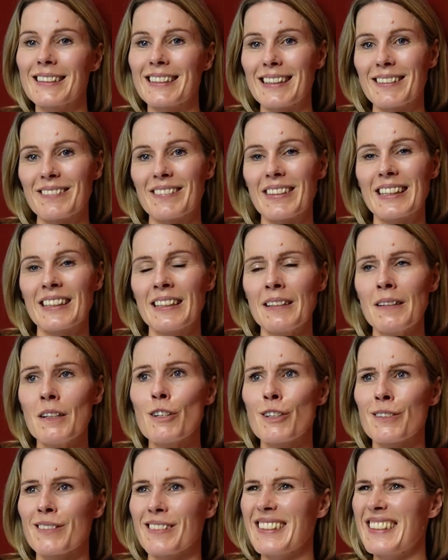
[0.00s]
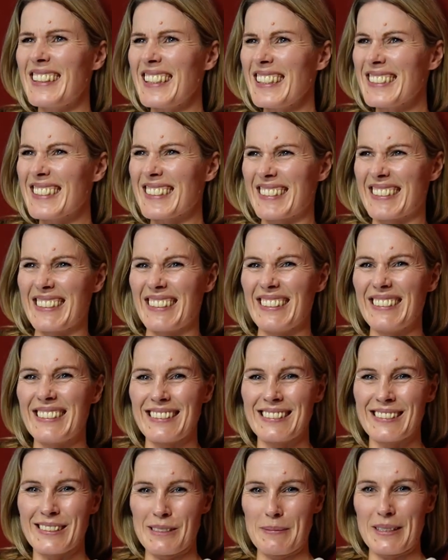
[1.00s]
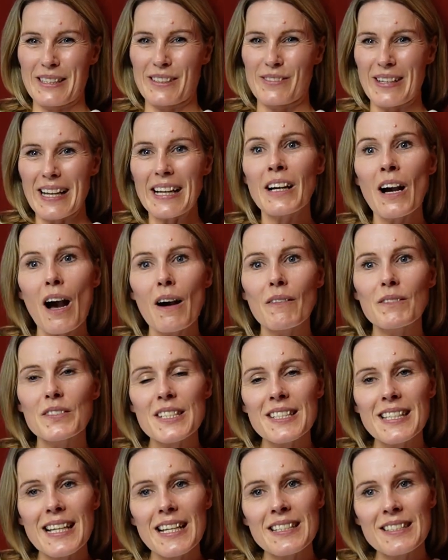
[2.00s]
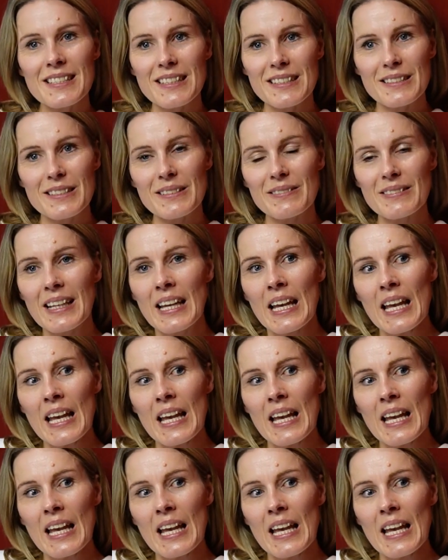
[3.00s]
And then I'm like, this is good. This is going to be a great conversation. So